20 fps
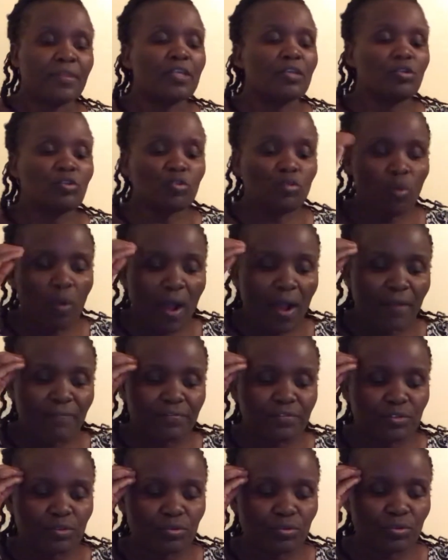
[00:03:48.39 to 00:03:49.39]
You have
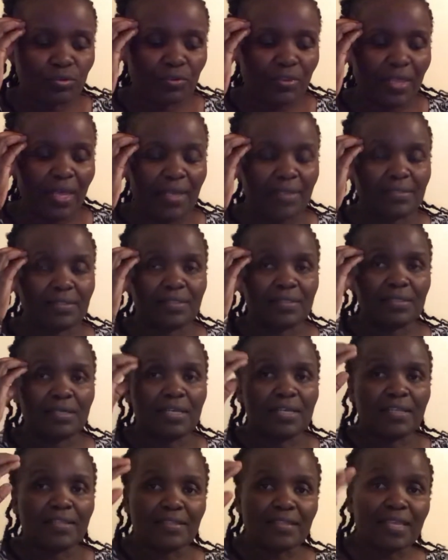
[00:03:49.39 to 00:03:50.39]
to know that.
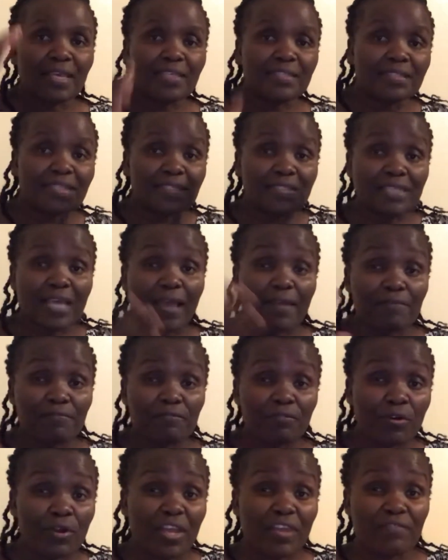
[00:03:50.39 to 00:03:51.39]
There is a time
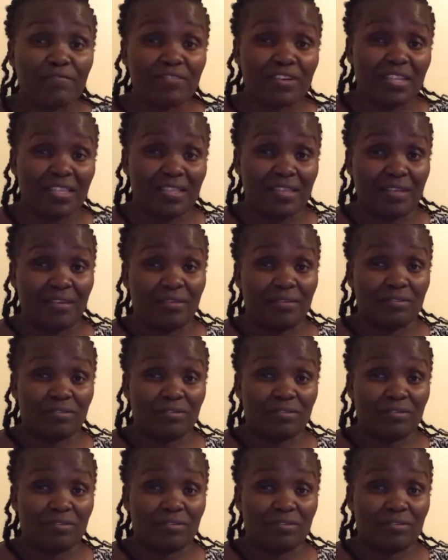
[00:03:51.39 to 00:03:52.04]
for everything.